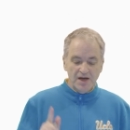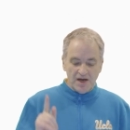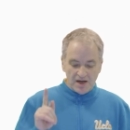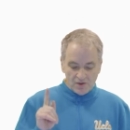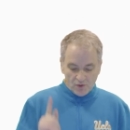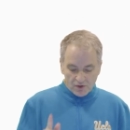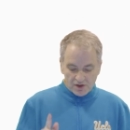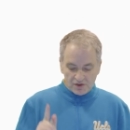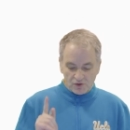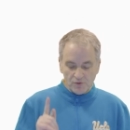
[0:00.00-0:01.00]
In
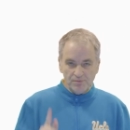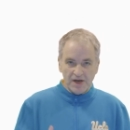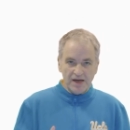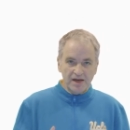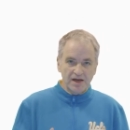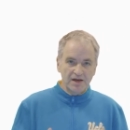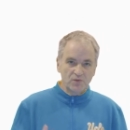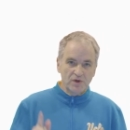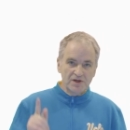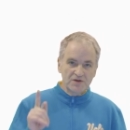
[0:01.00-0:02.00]
order to make it
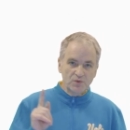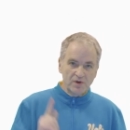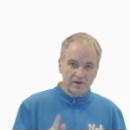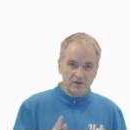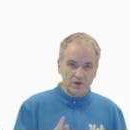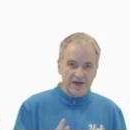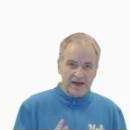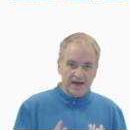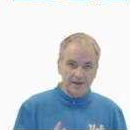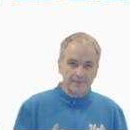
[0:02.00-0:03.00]
what it's worth
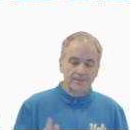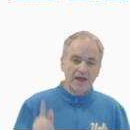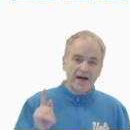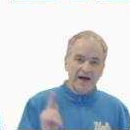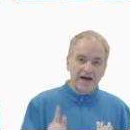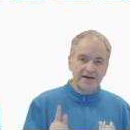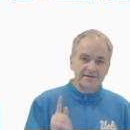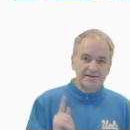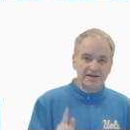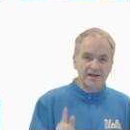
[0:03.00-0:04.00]
today, I
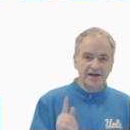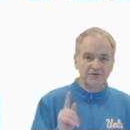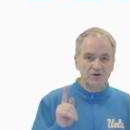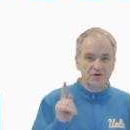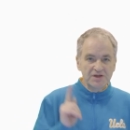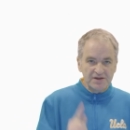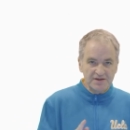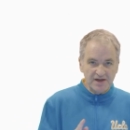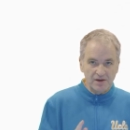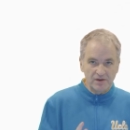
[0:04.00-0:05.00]
still have to
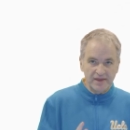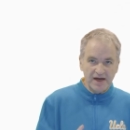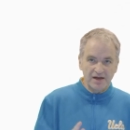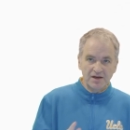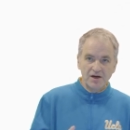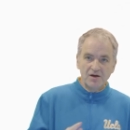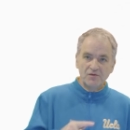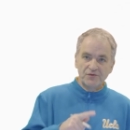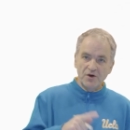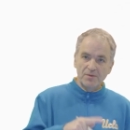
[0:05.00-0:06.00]
discount that
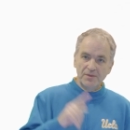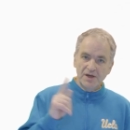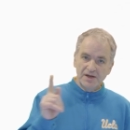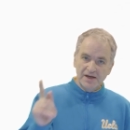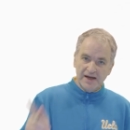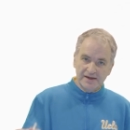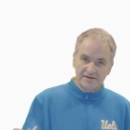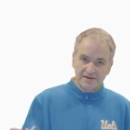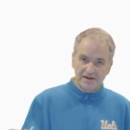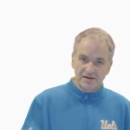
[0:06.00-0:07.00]
from
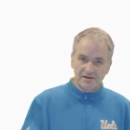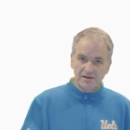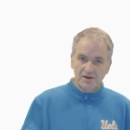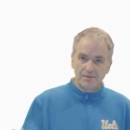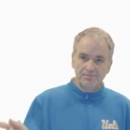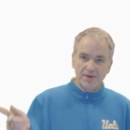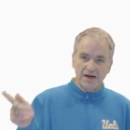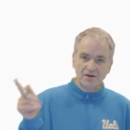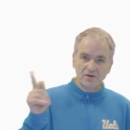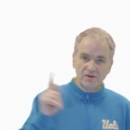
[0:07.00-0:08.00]
next year
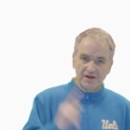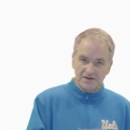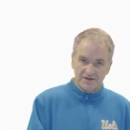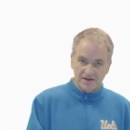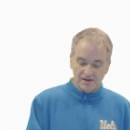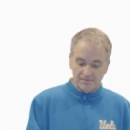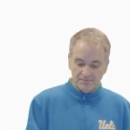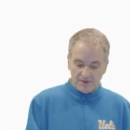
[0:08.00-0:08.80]
back to this year.